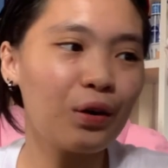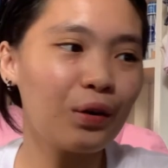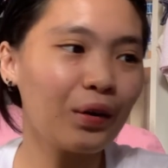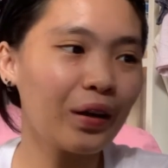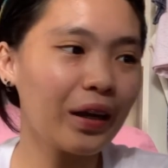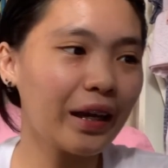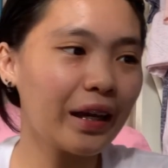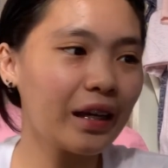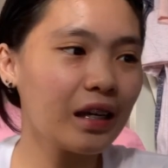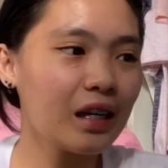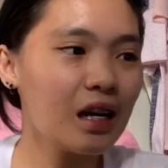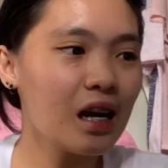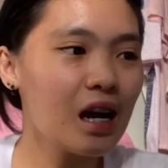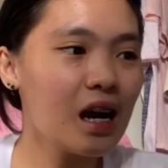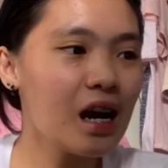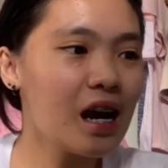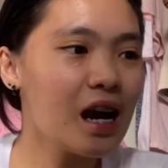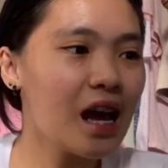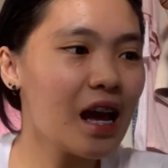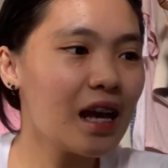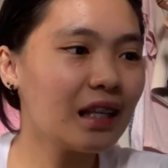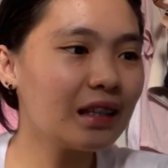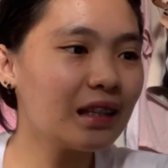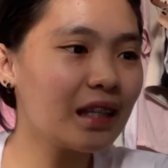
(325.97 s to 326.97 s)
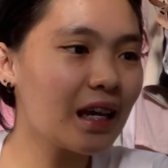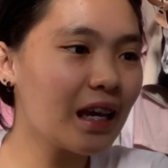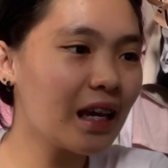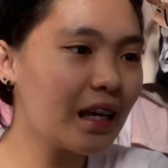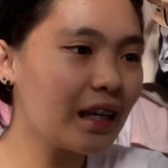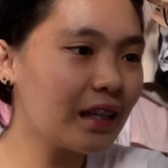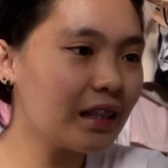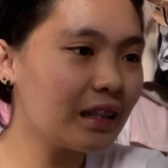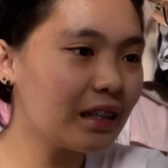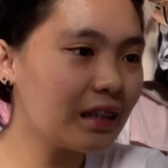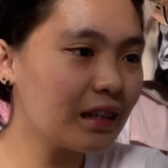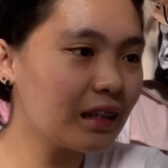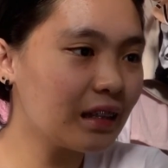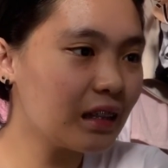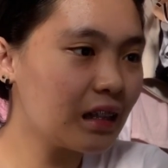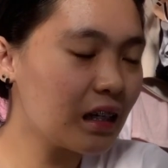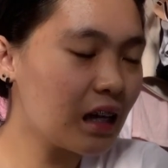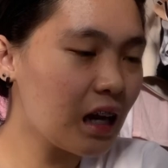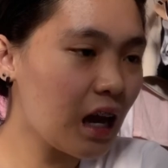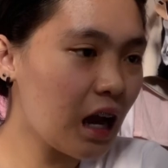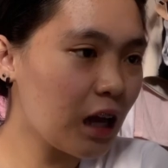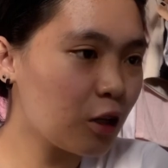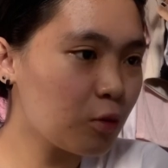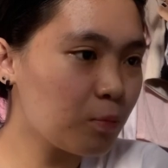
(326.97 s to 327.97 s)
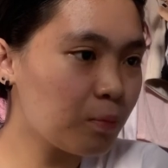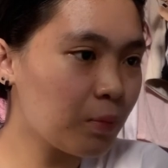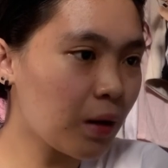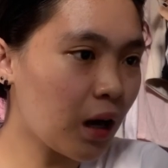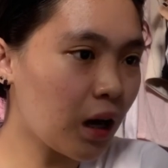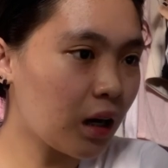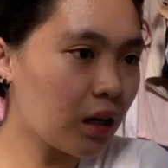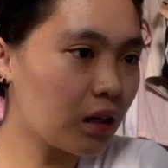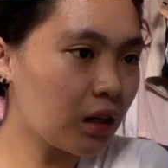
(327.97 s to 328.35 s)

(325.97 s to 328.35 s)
Okay? And then, ano pa?